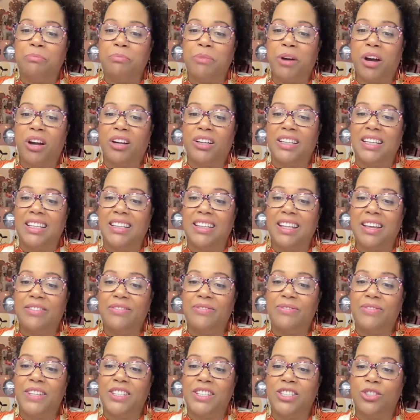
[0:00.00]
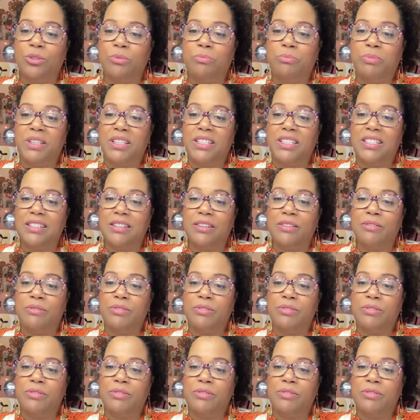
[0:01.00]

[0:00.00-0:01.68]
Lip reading: marketing that fits your business?